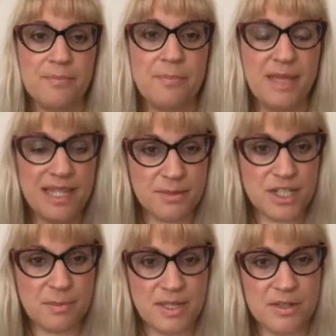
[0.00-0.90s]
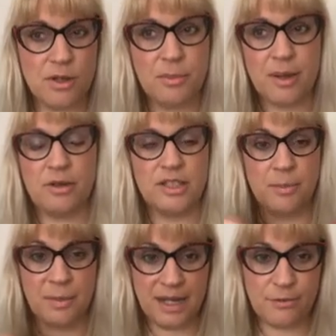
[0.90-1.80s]
mediumship is all about
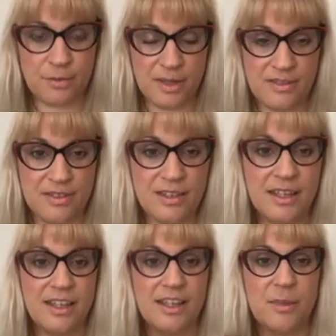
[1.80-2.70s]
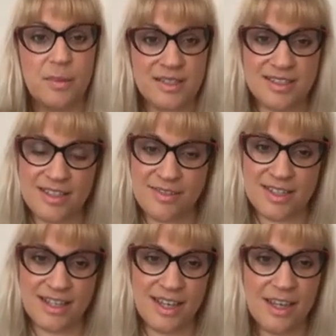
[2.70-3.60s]
upliftment,
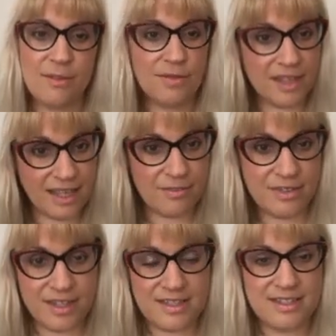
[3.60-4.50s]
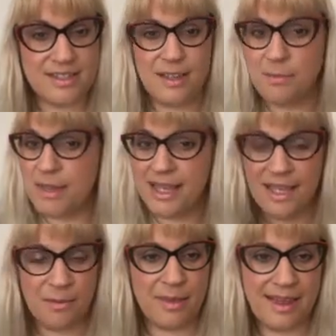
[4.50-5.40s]
positivity, forgiveness,
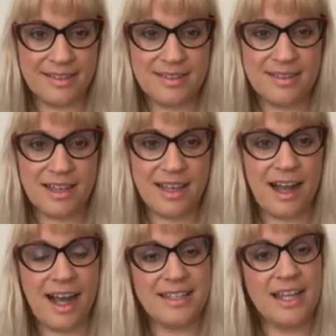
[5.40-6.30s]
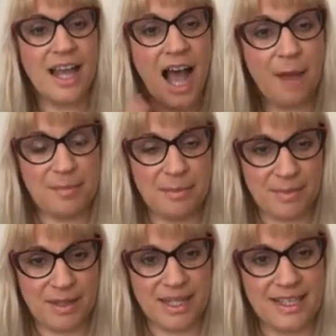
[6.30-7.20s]
making amends, and a happy
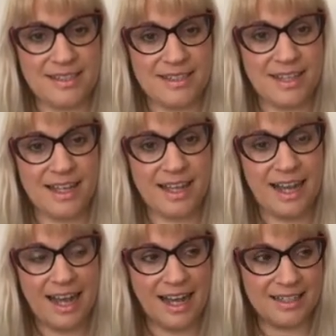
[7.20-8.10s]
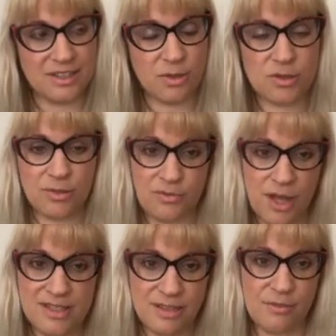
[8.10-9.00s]
place. And it's also
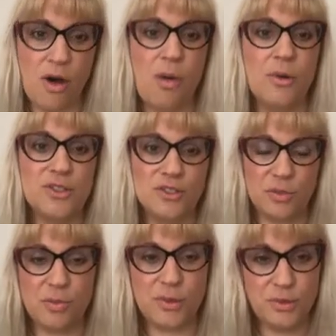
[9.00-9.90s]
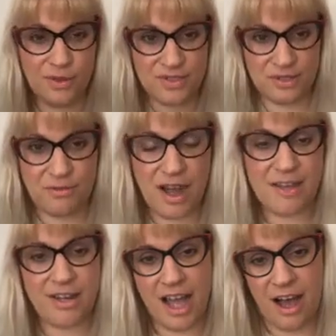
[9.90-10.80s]
first and foremost the proof of
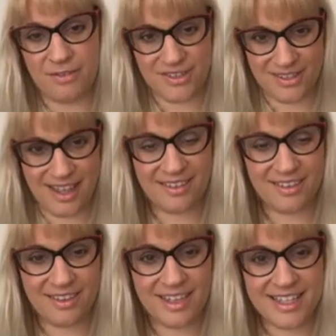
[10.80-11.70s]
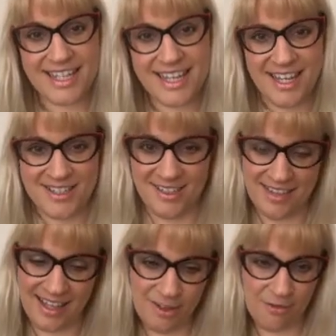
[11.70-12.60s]
survival after death. So
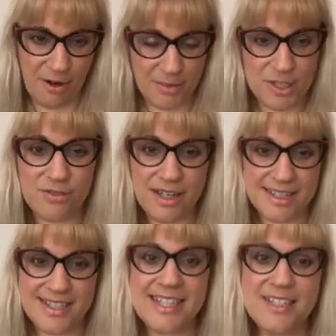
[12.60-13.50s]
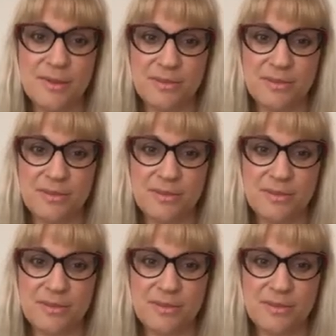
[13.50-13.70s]
thank you very much for listening to